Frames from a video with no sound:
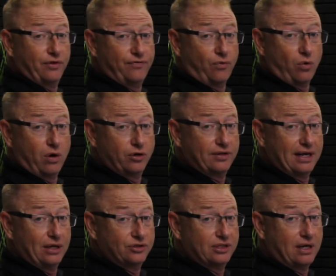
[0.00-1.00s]
with a
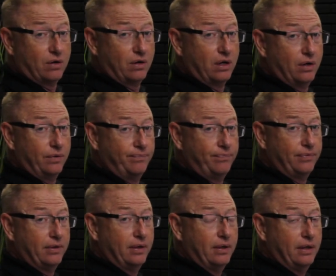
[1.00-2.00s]
$400,000 loan,
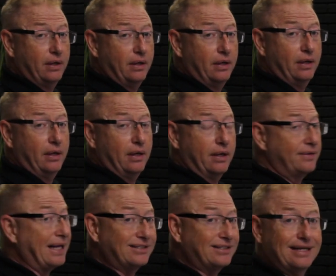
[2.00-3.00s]

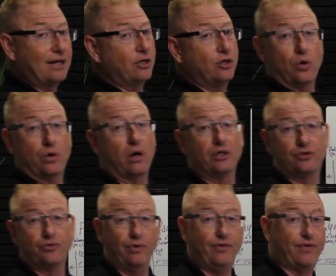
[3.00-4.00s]
that's not a
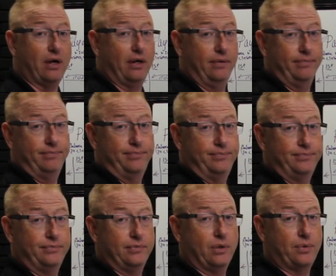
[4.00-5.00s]
no-cost refi.
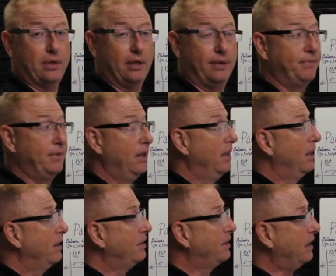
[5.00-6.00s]
Okay?
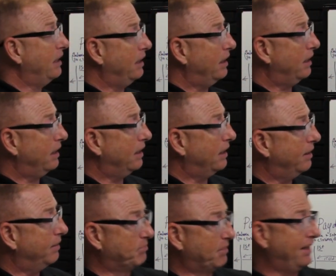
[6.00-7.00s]
The
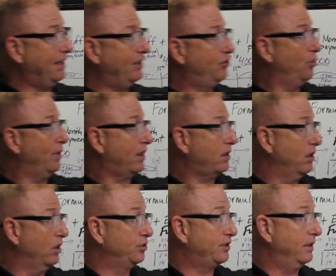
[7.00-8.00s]
money due at
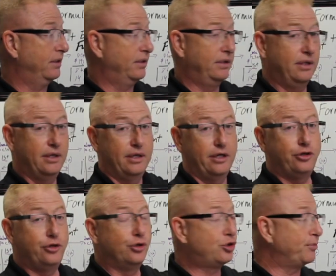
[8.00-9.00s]
closing,
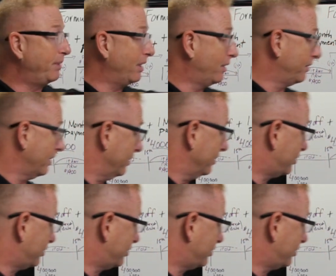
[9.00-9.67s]
you should be able to